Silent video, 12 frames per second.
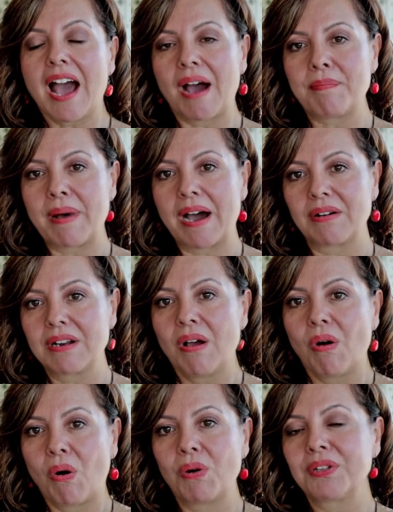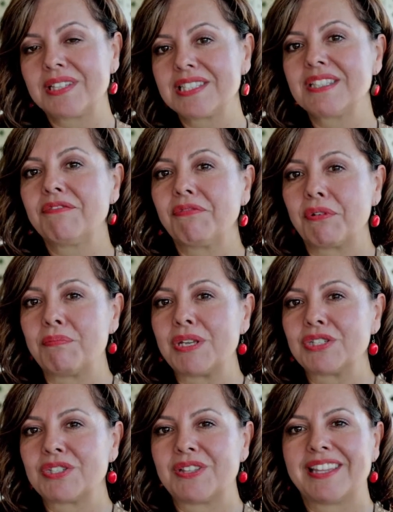about all this
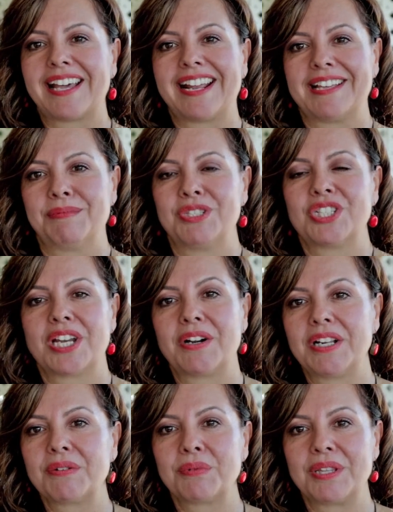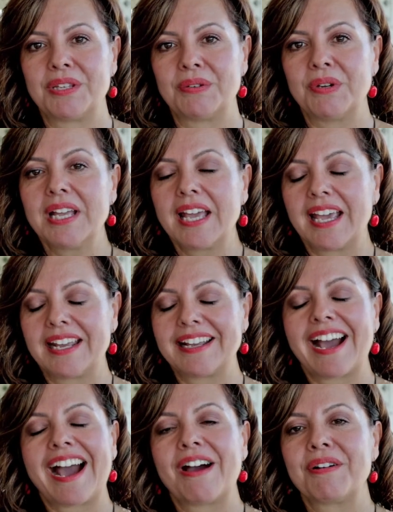information that I am sharing with you and
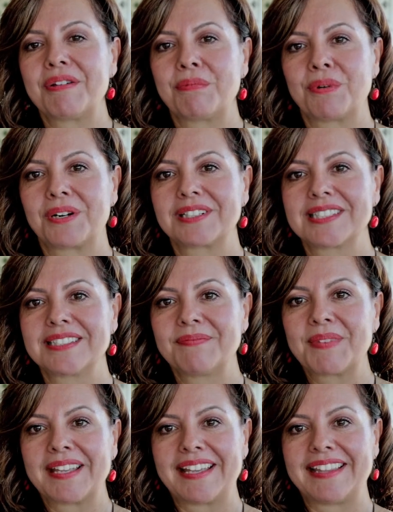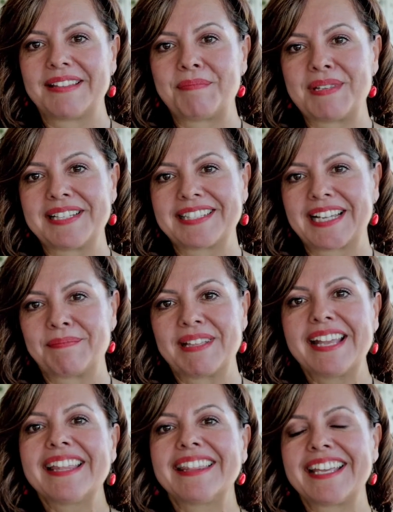how it works. In the meantime,
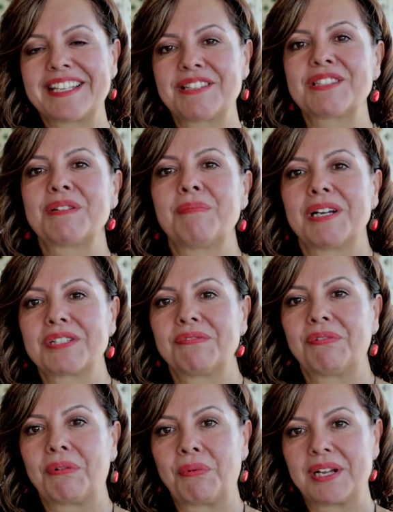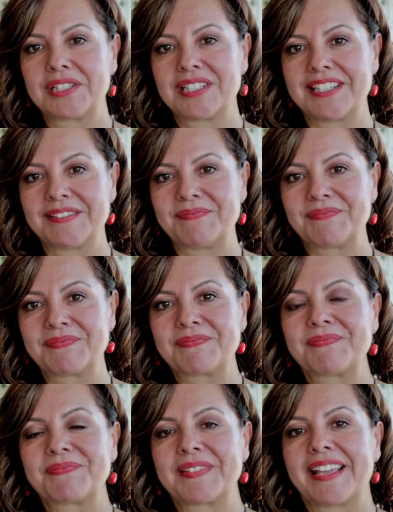thank you so much for watching.
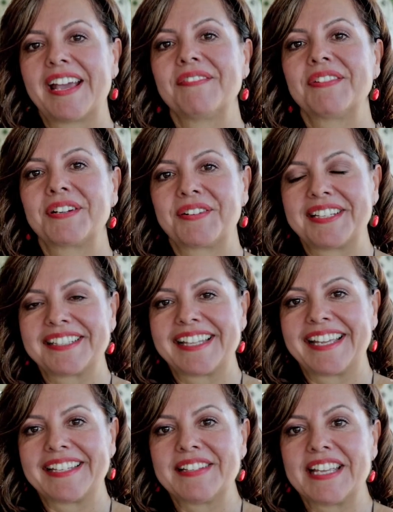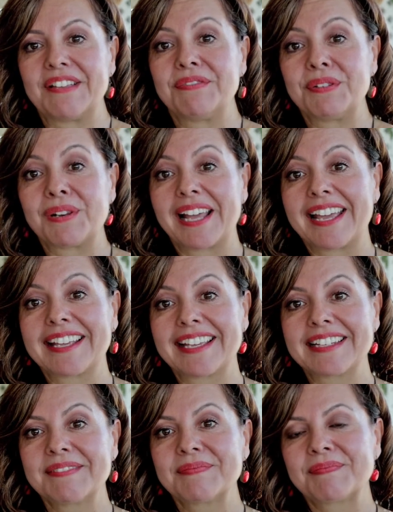Have a great day. If you like
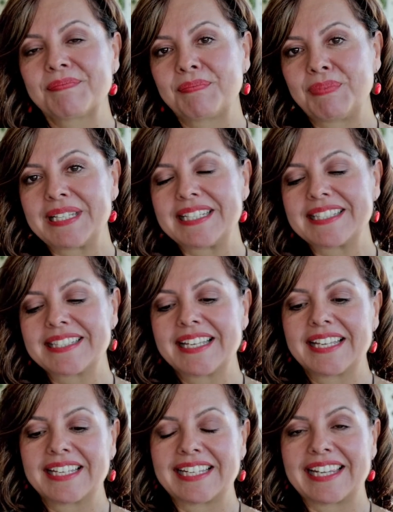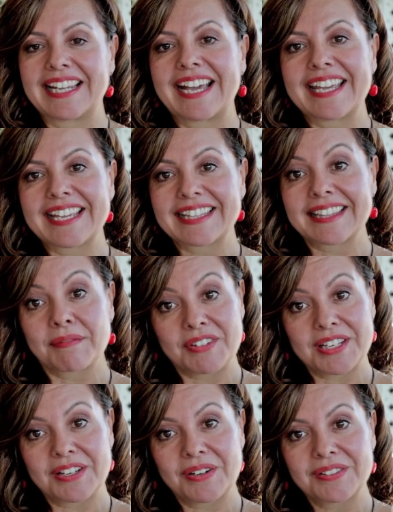it, please like the
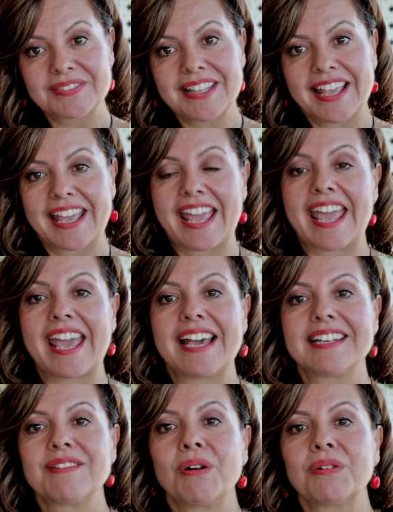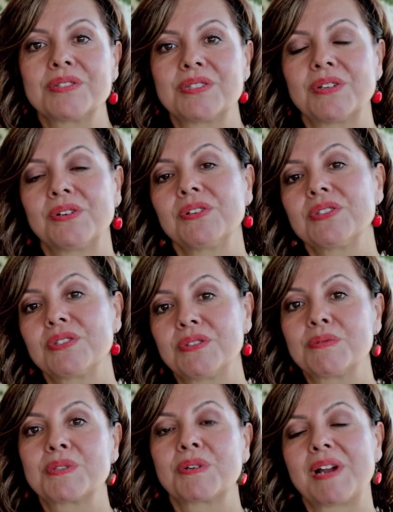video and also
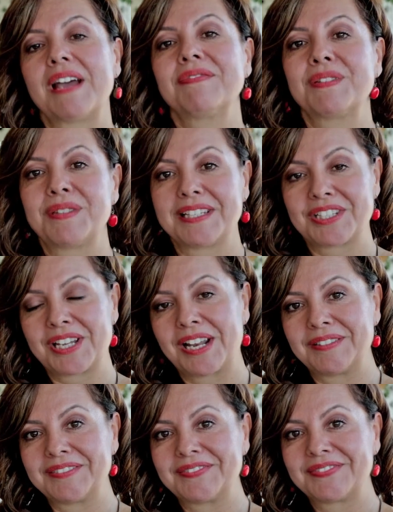subscribe to the channel.